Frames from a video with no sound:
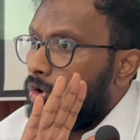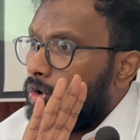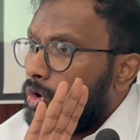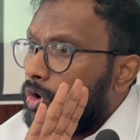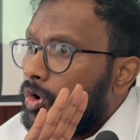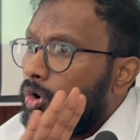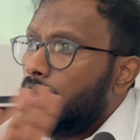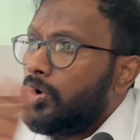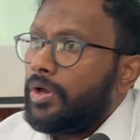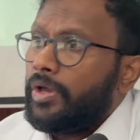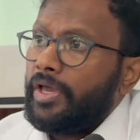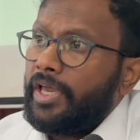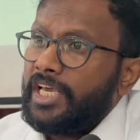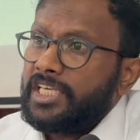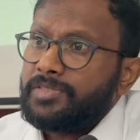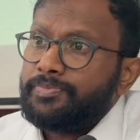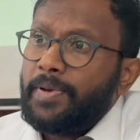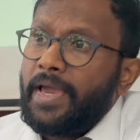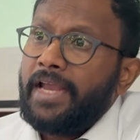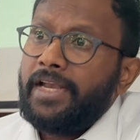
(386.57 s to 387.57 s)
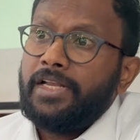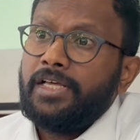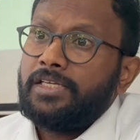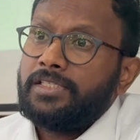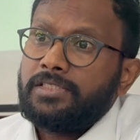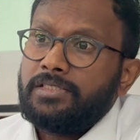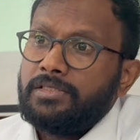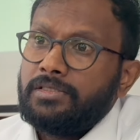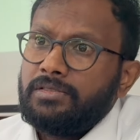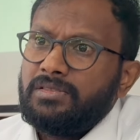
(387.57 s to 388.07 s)
no
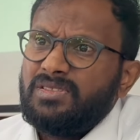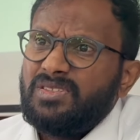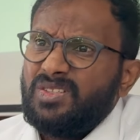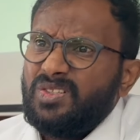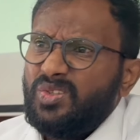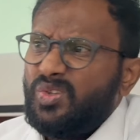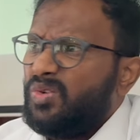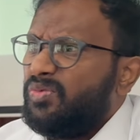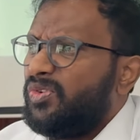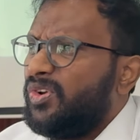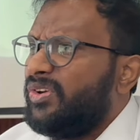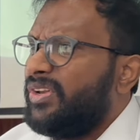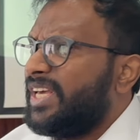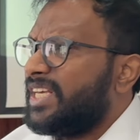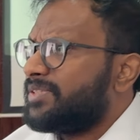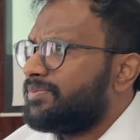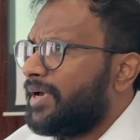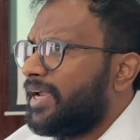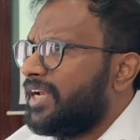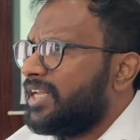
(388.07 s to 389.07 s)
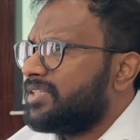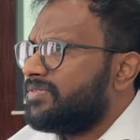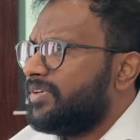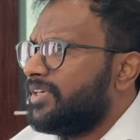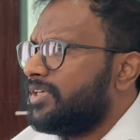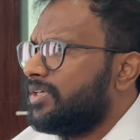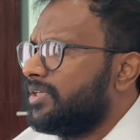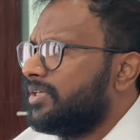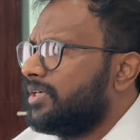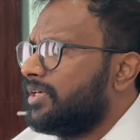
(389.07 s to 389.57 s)
expanders. No fluid expanders.
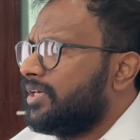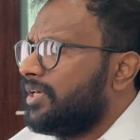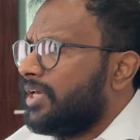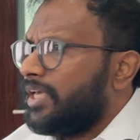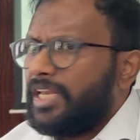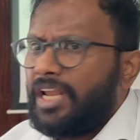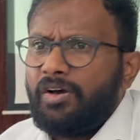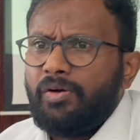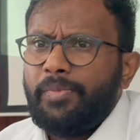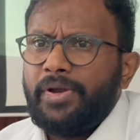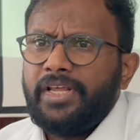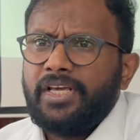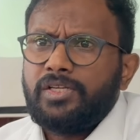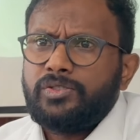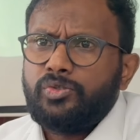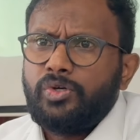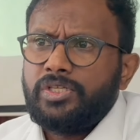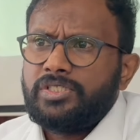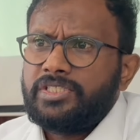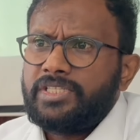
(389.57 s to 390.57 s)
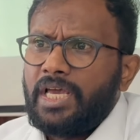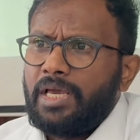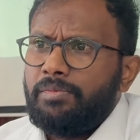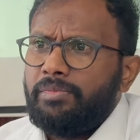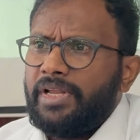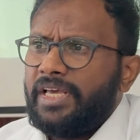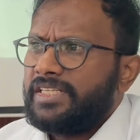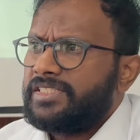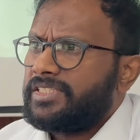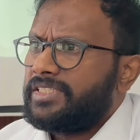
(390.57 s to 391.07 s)
We in our medical students
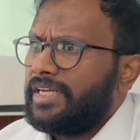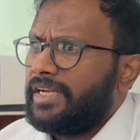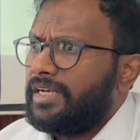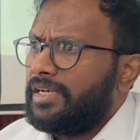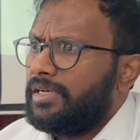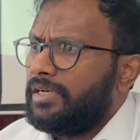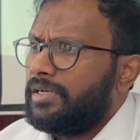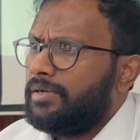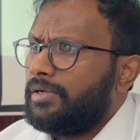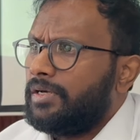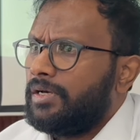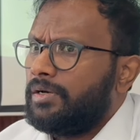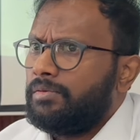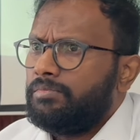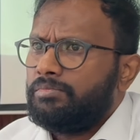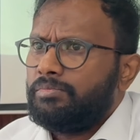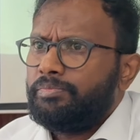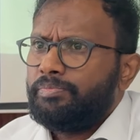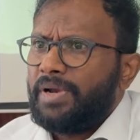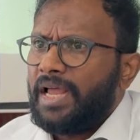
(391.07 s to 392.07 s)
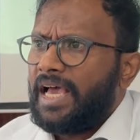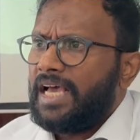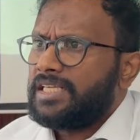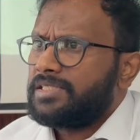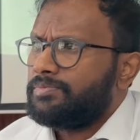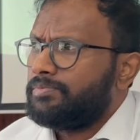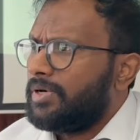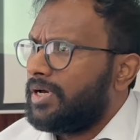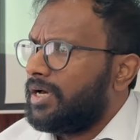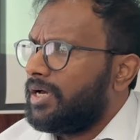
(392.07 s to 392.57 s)
time next and
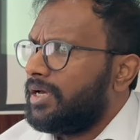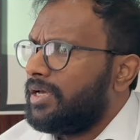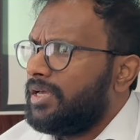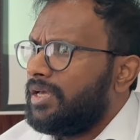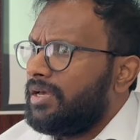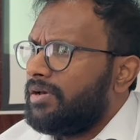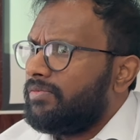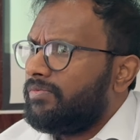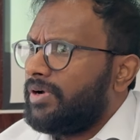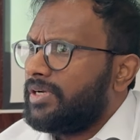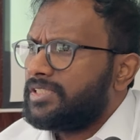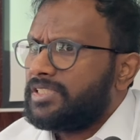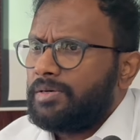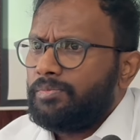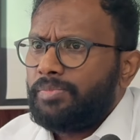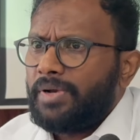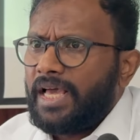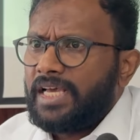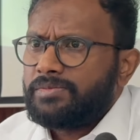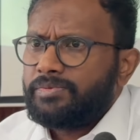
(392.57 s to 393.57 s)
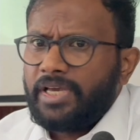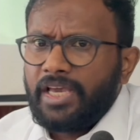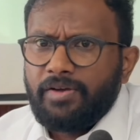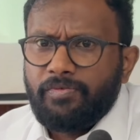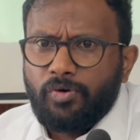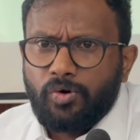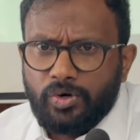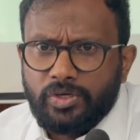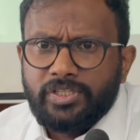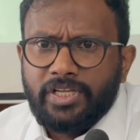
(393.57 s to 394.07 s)
plasma, but some plasma I
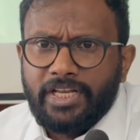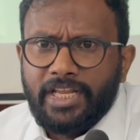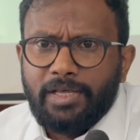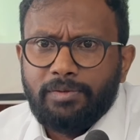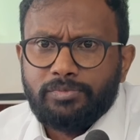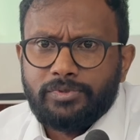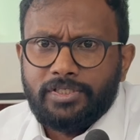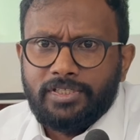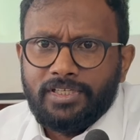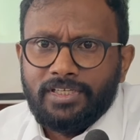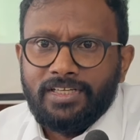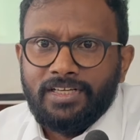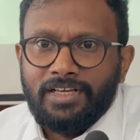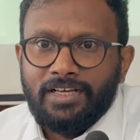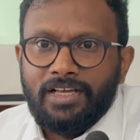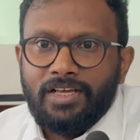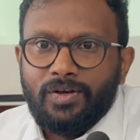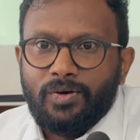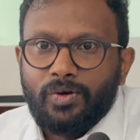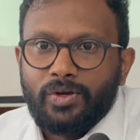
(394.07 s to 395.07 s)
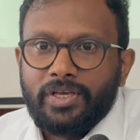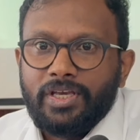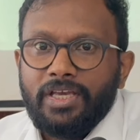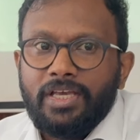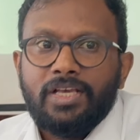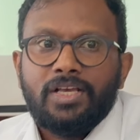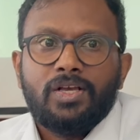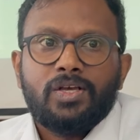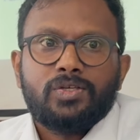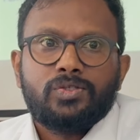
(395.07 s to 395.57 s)
have forgotten the names.
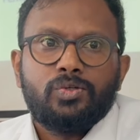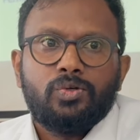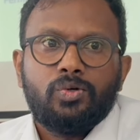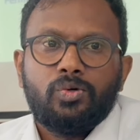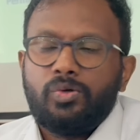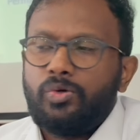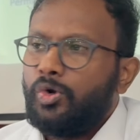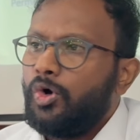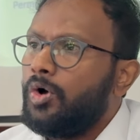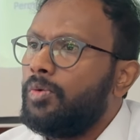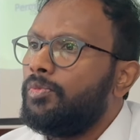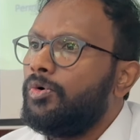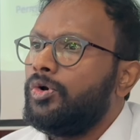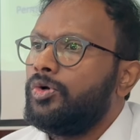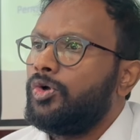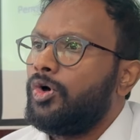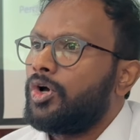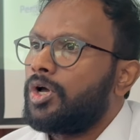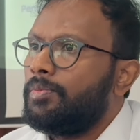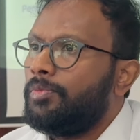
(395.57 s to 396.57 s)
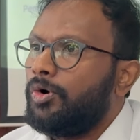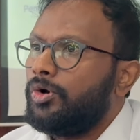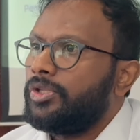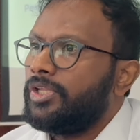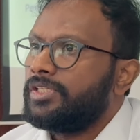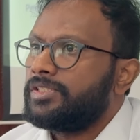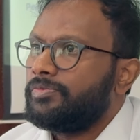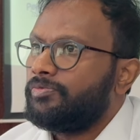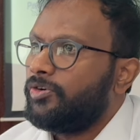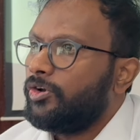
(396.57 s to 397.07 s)
Okay, so no more talk about
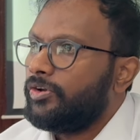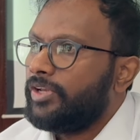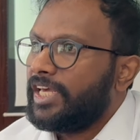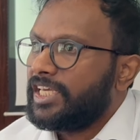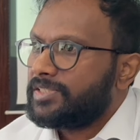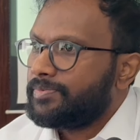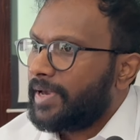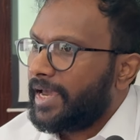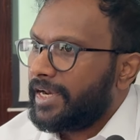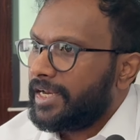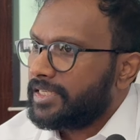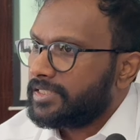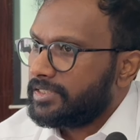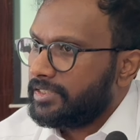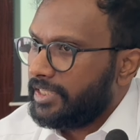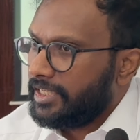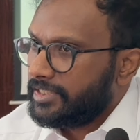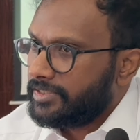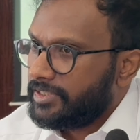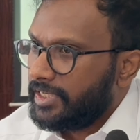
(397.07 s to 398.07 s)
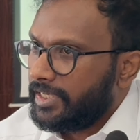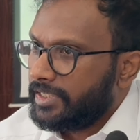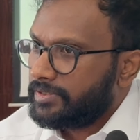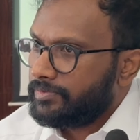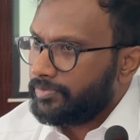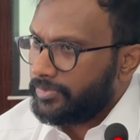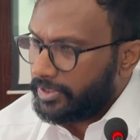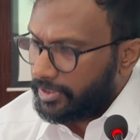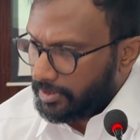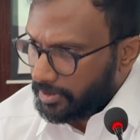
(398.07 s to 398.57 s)
these fluid expanders these days.
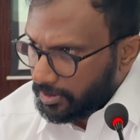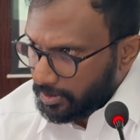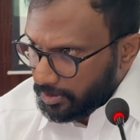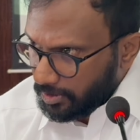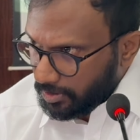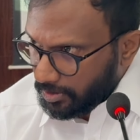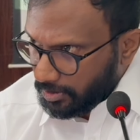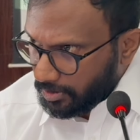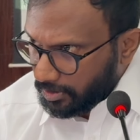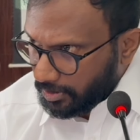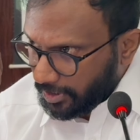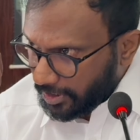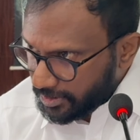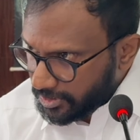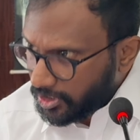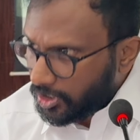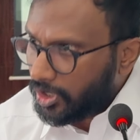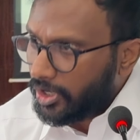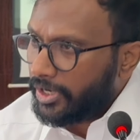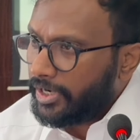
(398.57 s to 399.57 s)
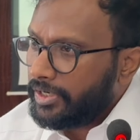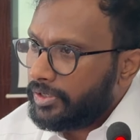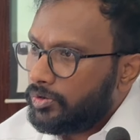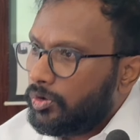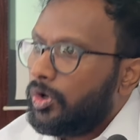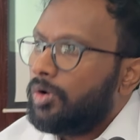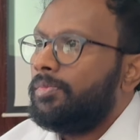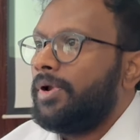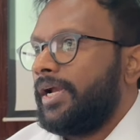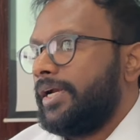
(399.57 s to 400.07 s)
Crystalline
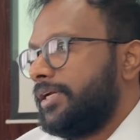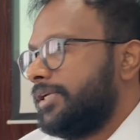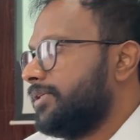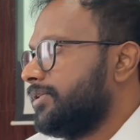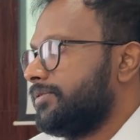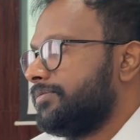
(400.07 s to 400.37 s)
or blood.